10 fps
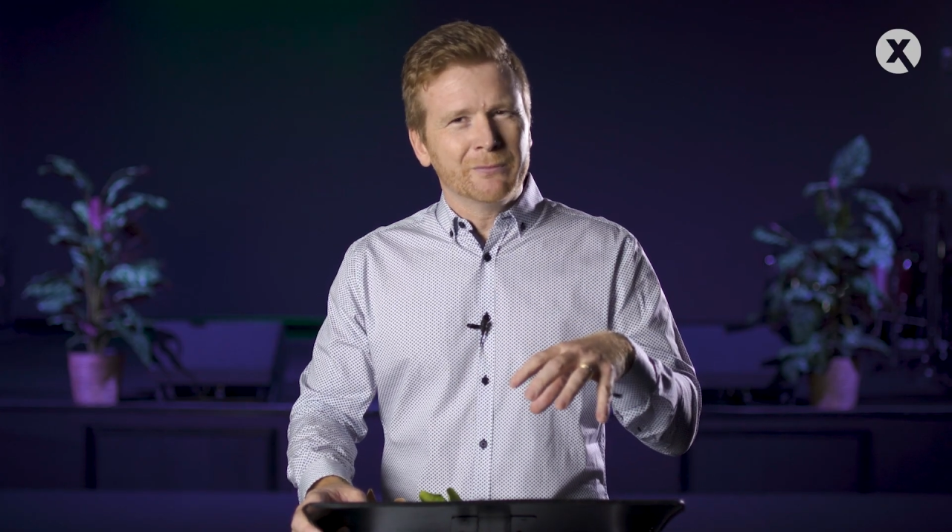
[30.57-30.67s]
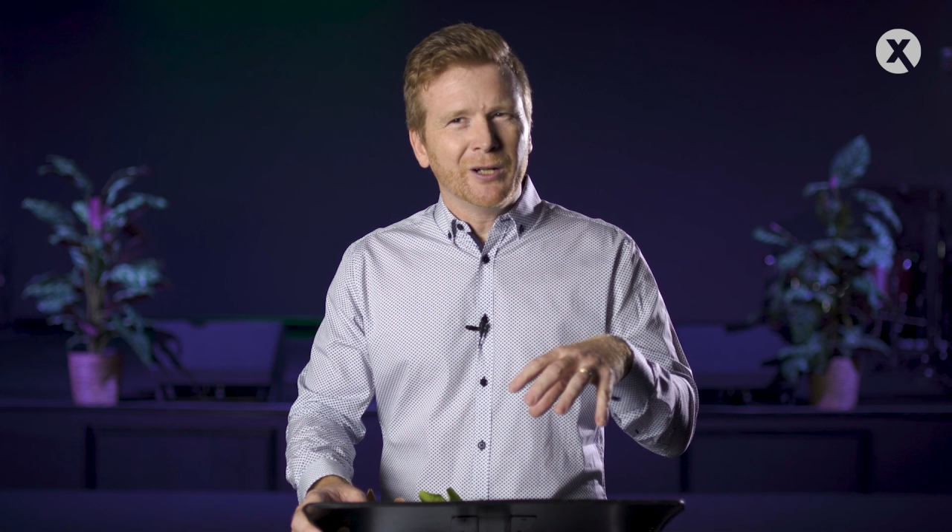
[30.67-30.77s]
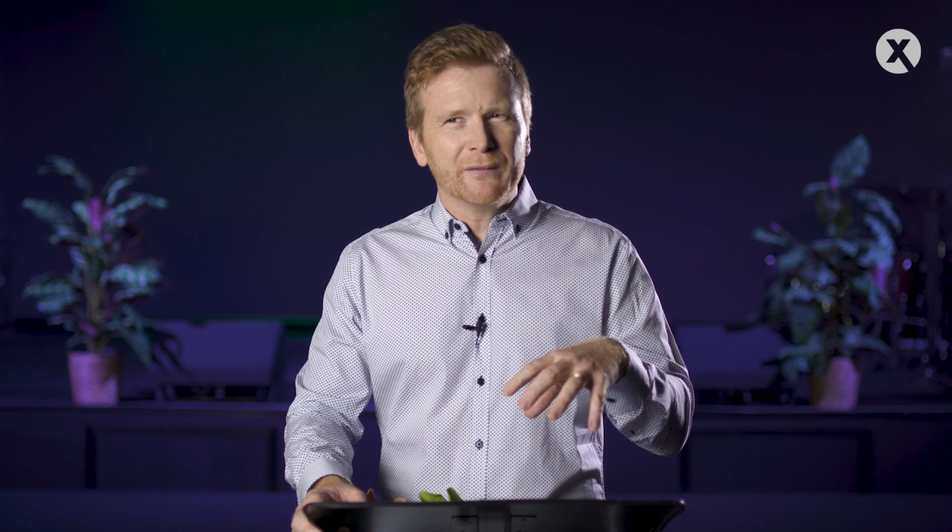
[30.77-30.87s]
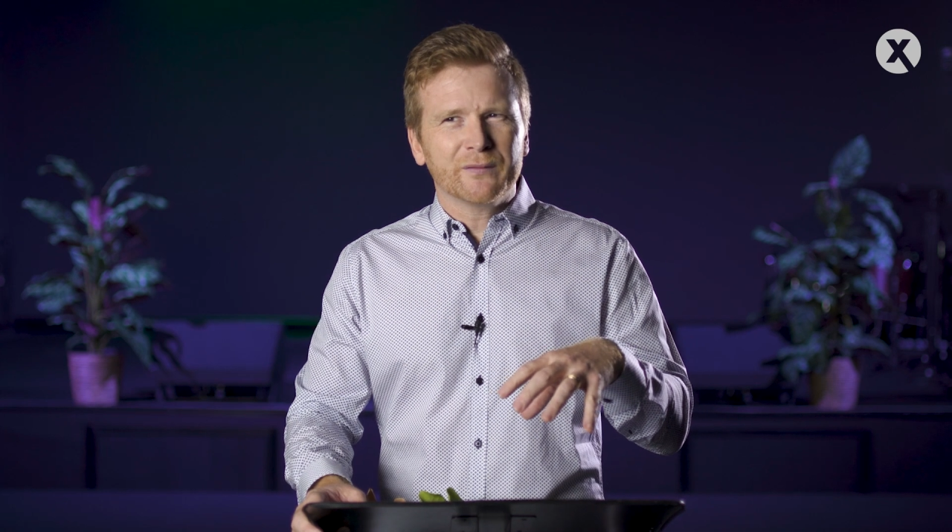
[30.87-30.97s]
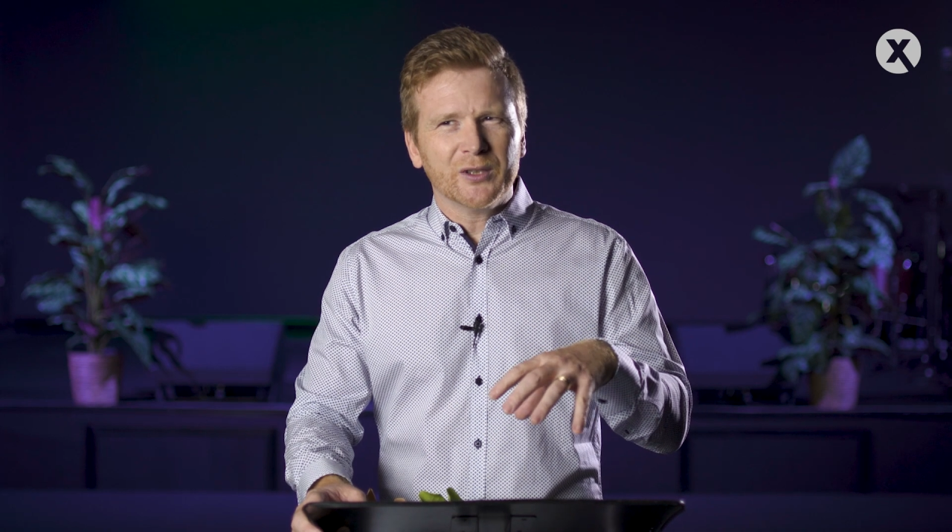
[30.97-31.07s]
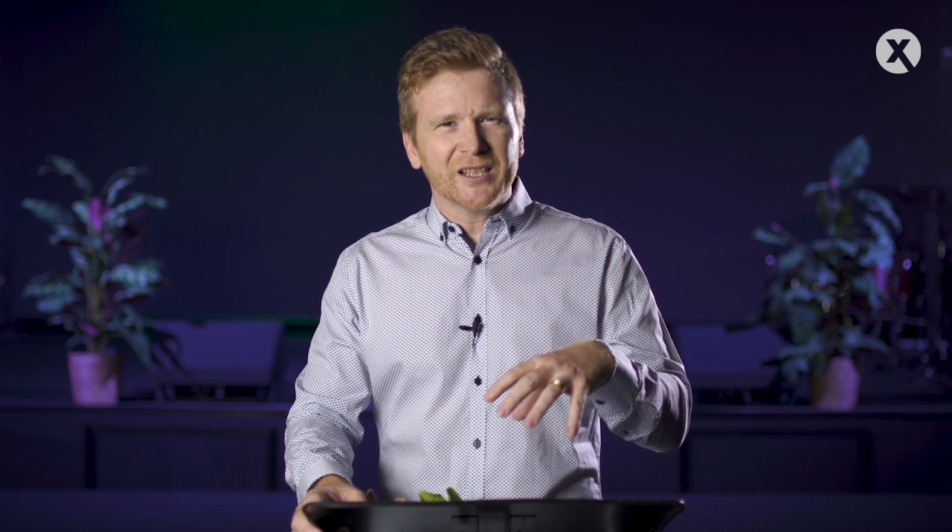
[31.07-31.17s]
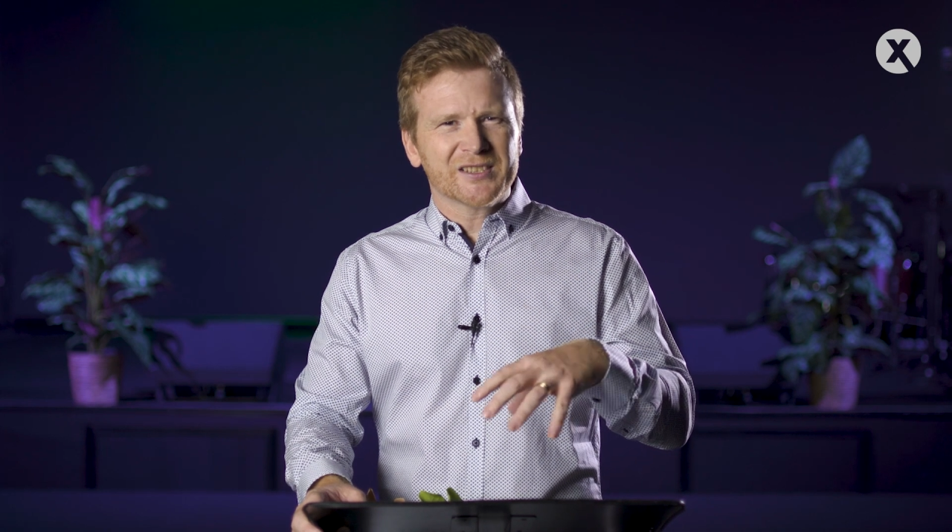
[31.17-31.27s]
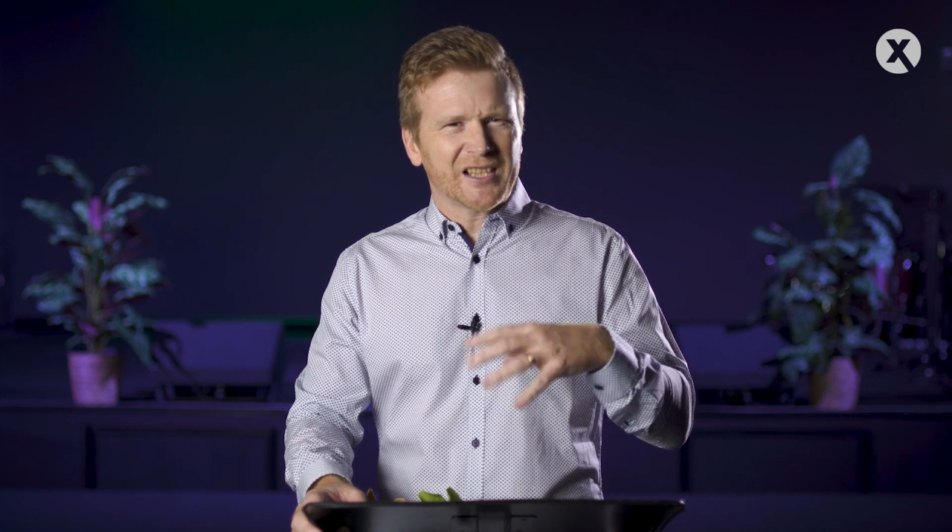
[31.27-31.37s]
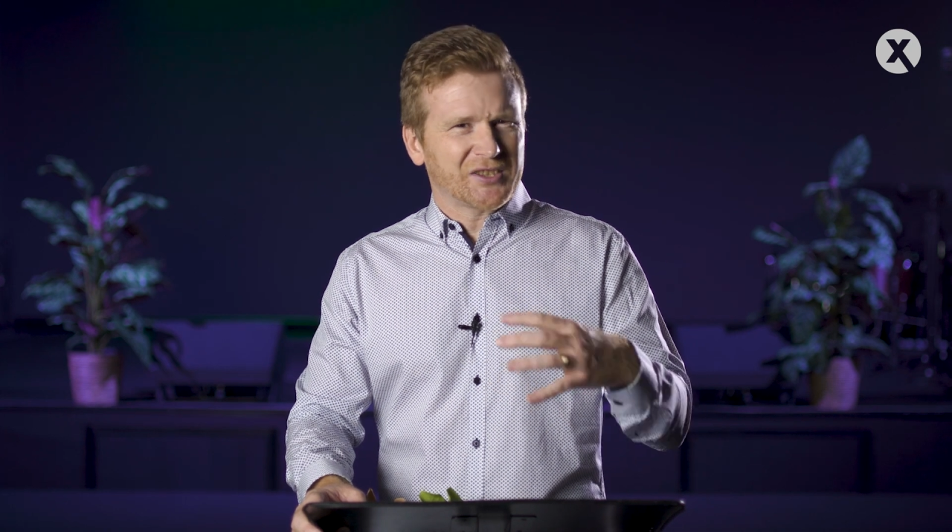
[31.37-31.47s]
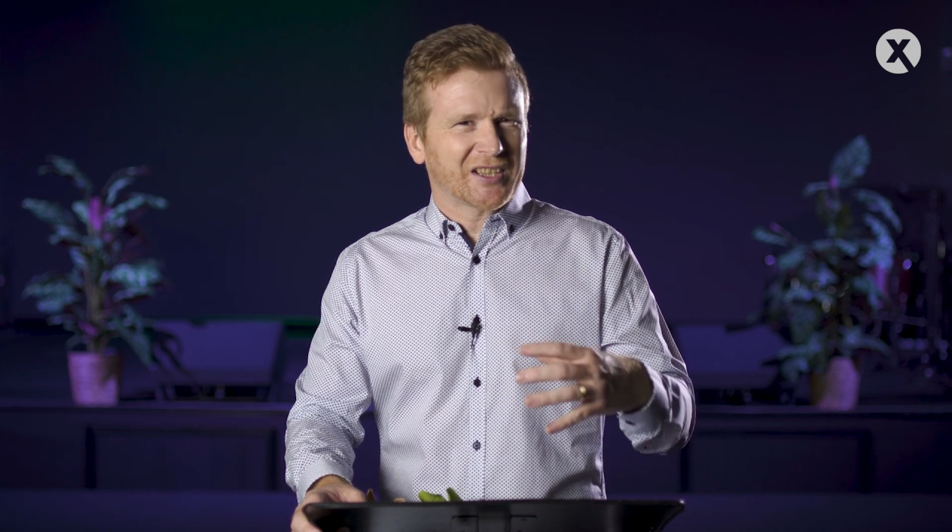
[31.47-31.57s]
you might find
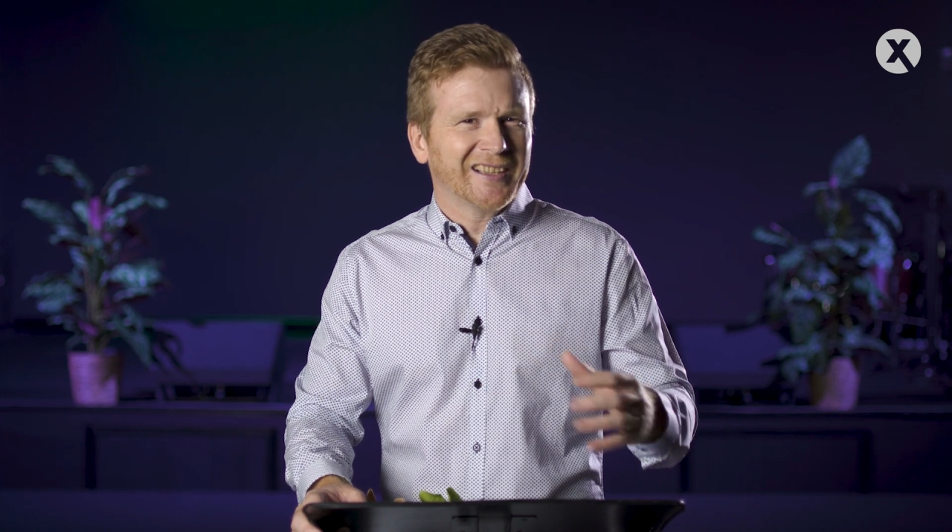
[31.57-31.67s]
such a